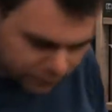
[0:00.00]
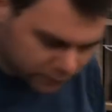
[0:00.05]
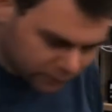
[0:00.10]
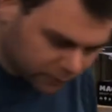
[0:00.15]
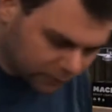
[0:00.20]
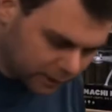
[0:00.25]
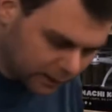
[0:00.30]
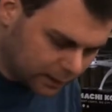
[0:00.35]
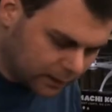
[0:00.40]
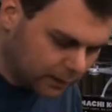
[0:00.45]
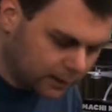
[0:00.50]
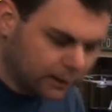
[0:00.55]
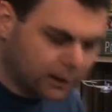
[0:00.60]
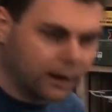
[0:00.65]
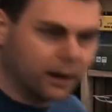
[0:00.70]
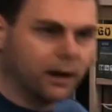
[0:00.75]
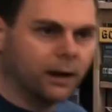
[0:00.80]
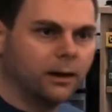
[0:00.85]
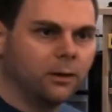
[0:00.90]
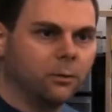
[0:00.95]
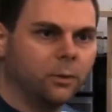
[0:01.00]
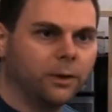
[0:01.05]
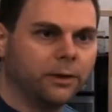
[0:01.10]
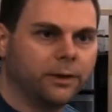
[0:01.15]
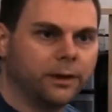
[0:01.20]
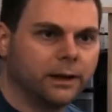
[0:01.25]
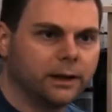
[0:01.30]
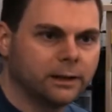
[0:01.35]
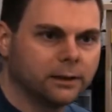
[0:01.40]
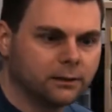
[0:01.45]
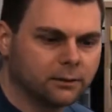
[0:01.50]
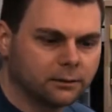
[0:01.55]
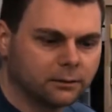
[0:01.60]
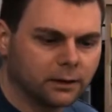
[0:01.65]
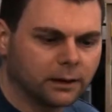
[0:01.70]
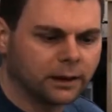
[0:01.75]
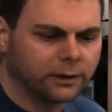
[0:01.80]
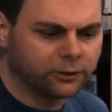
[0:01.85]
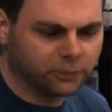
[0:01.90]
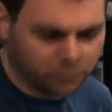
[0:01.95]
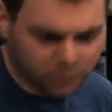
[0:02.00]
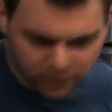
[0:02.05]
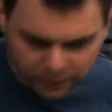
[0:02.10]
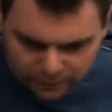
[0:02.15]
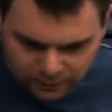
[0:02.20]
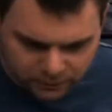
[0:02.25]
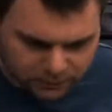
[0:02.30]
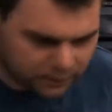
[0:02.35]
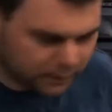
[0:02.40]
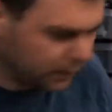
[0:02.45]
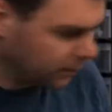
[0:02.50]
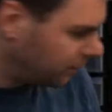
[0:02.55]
which is great. One thing, and I should probably use